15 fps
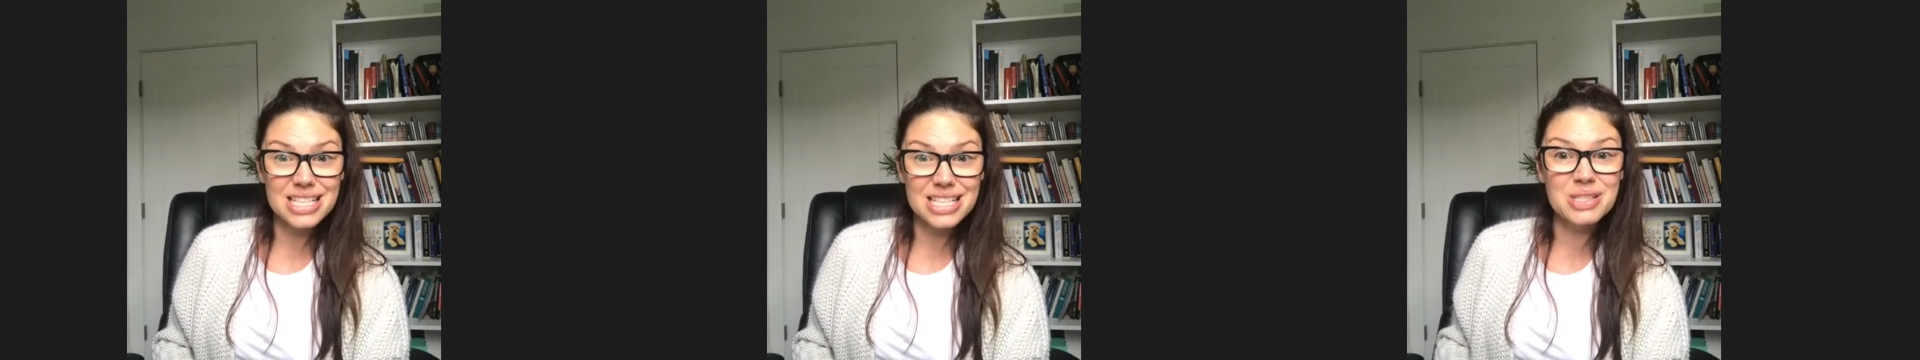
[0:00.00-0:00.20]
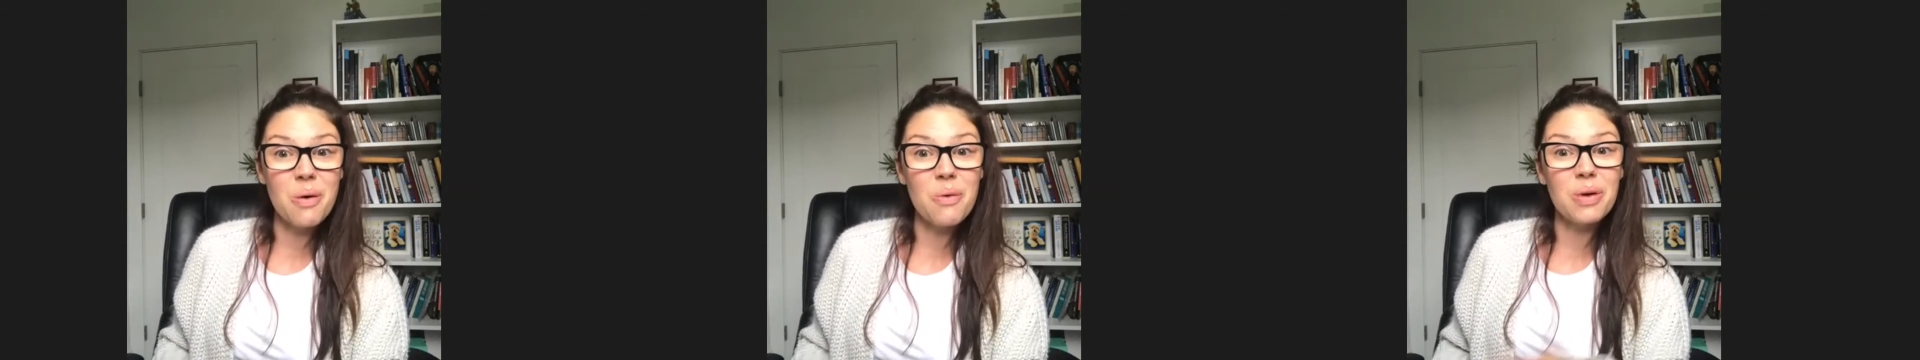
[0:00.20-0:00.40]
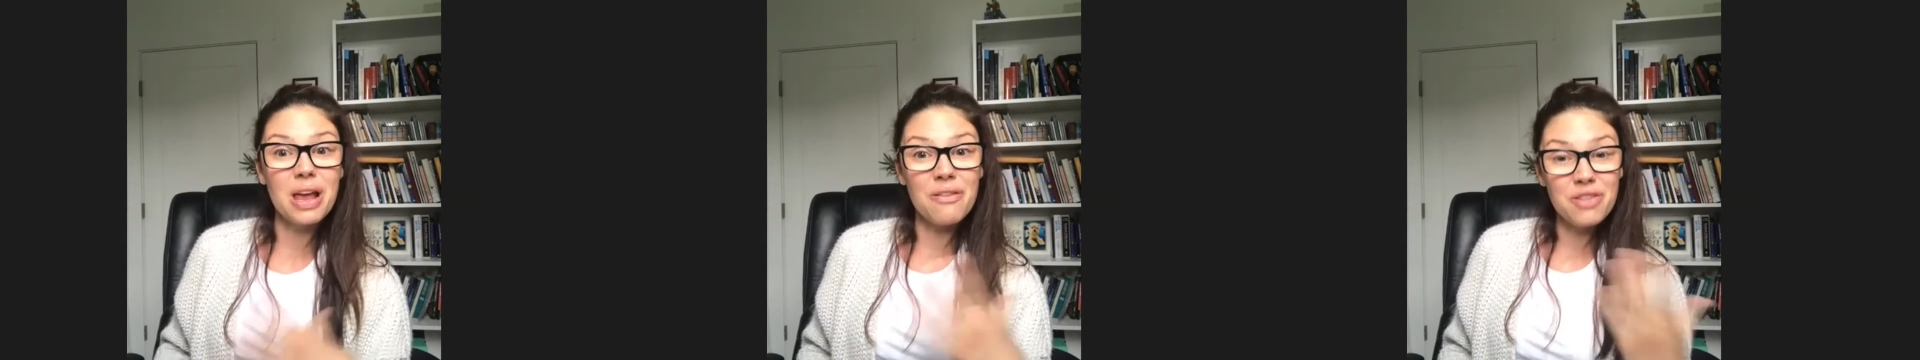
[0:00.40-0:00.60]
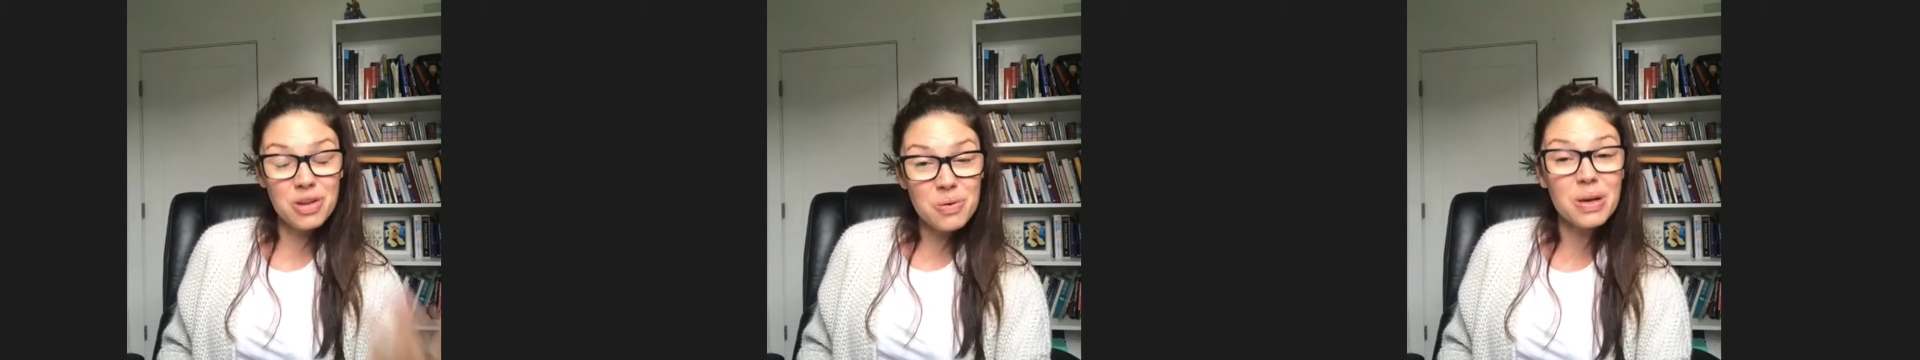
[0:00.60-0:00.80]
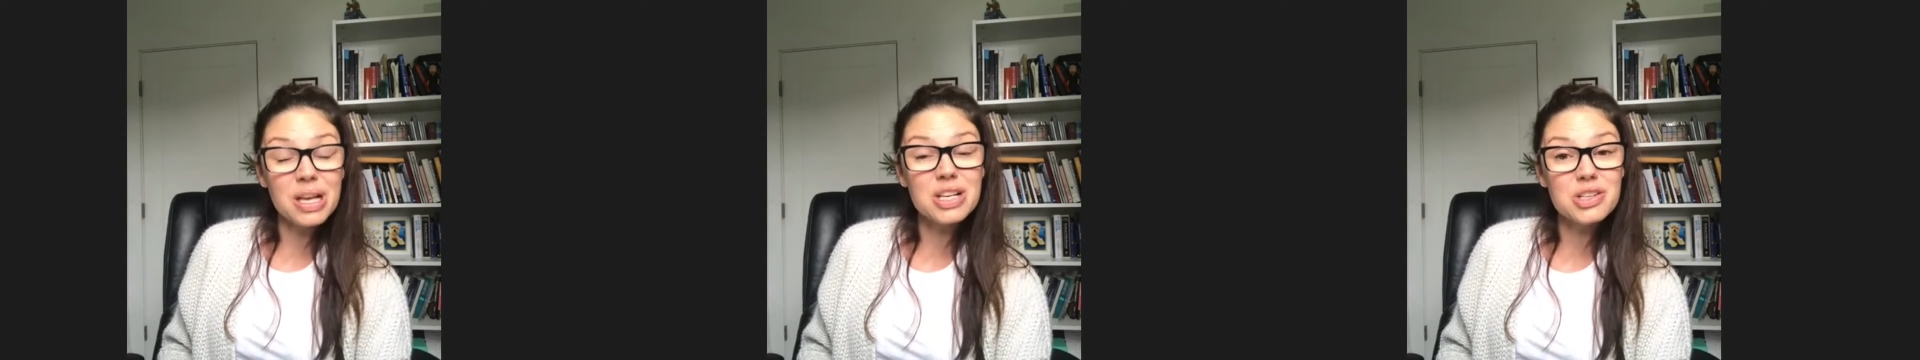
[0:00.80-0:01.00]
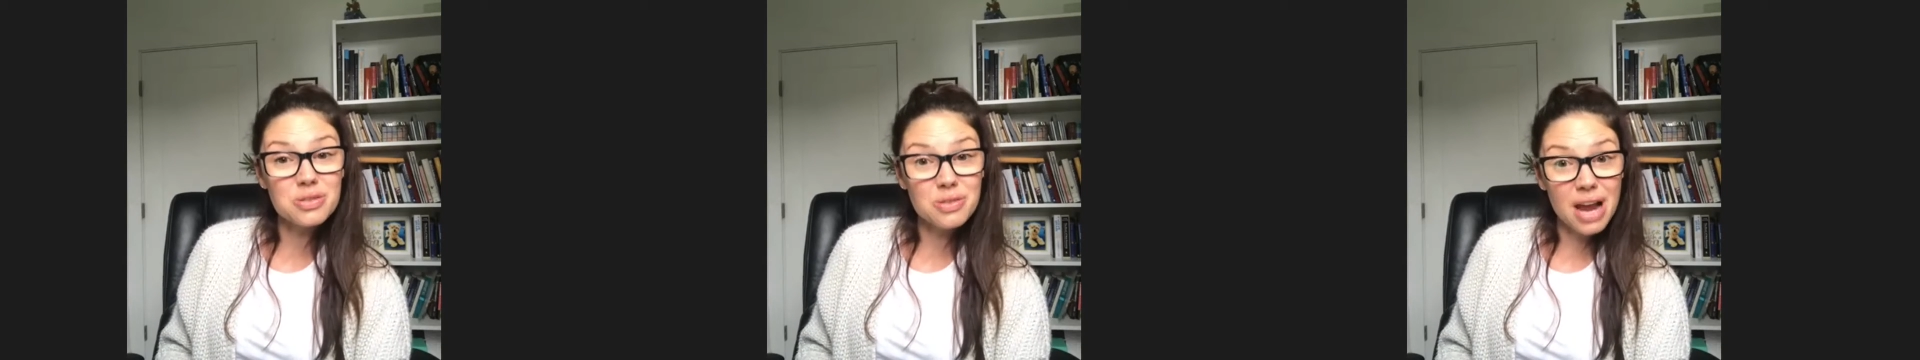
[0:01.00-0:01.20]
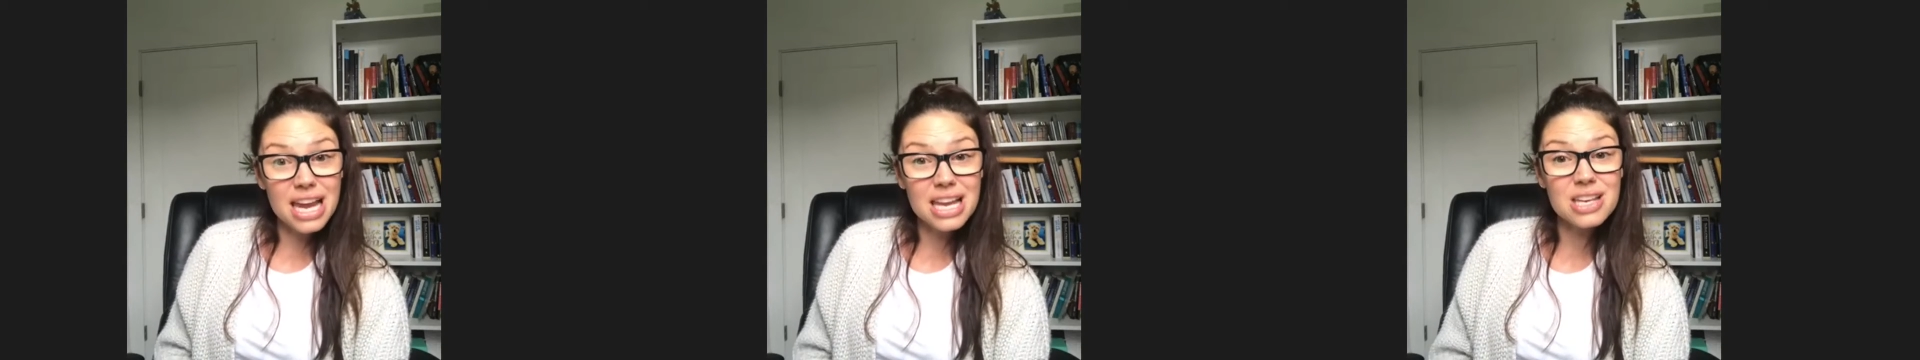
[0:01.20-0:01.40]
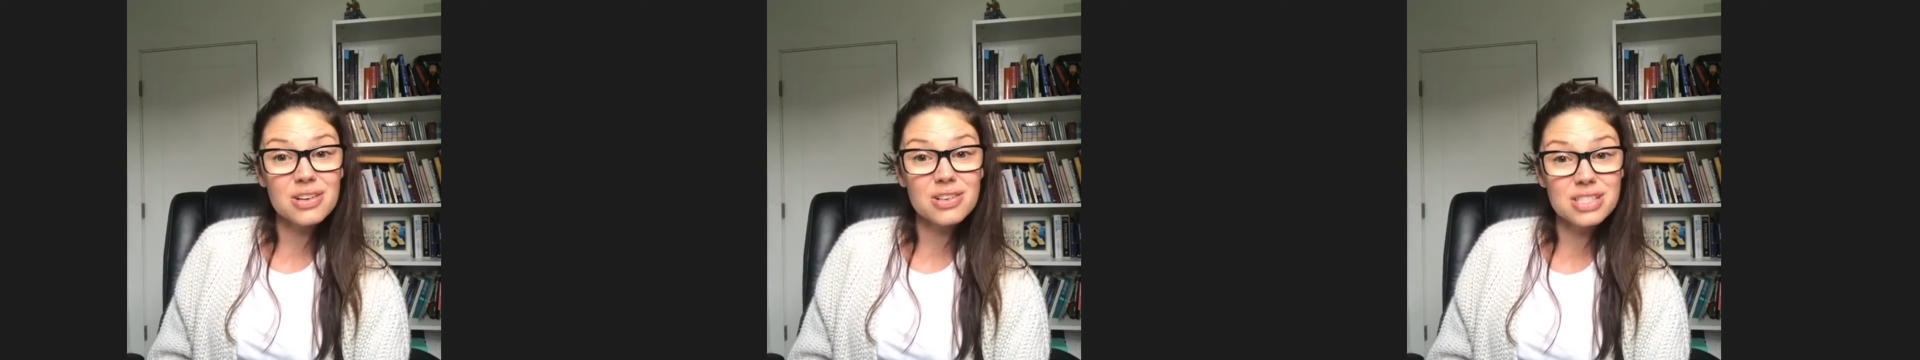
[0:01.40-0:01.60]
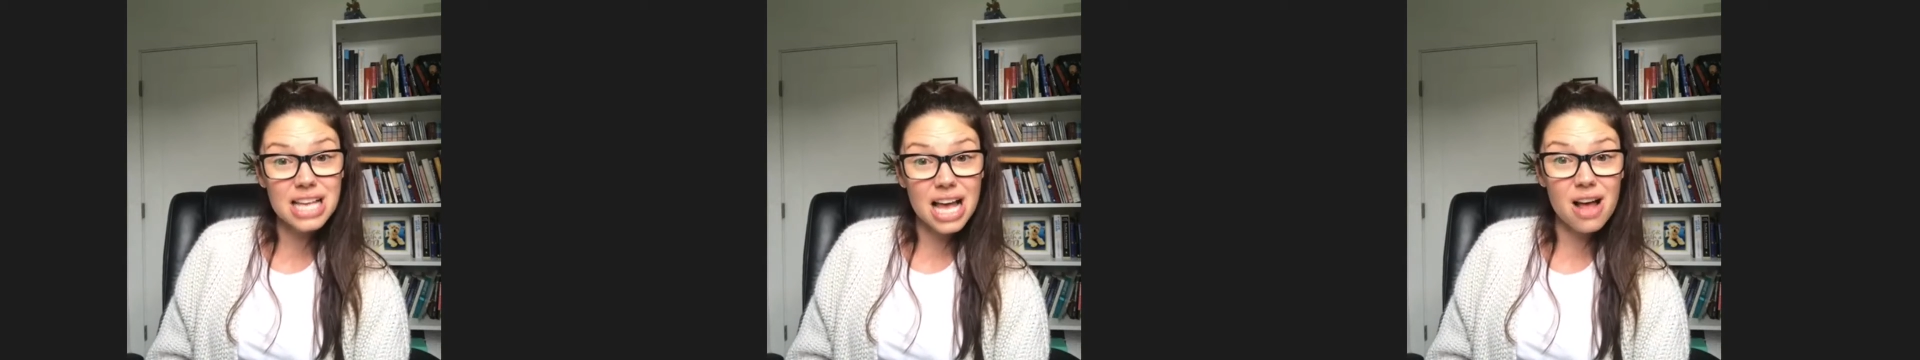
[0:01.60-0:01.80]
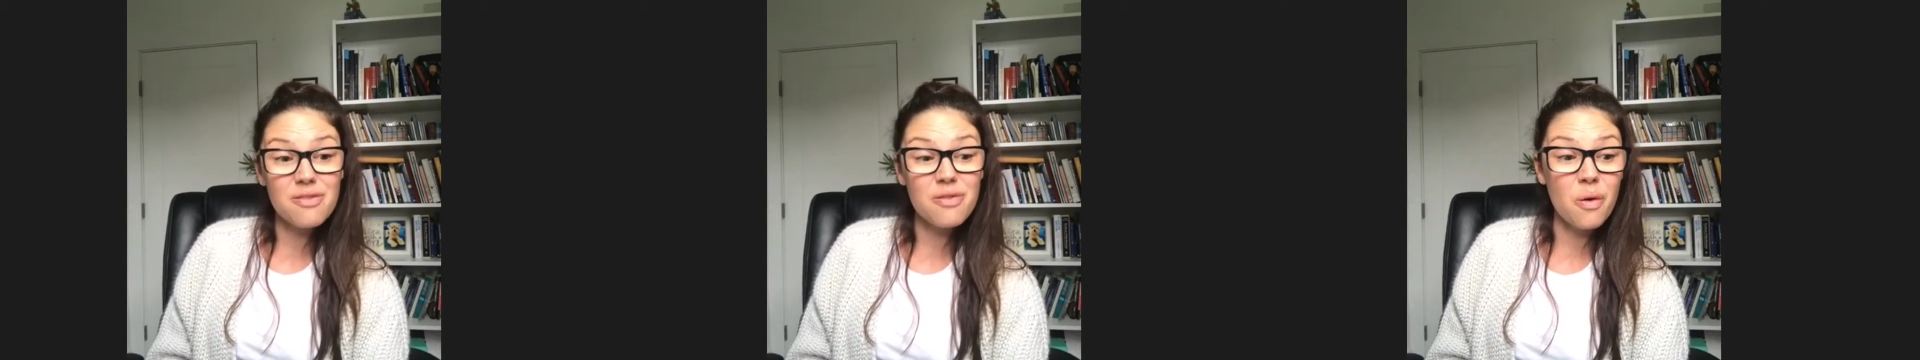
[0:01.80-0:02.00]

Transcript: So if you can train yourself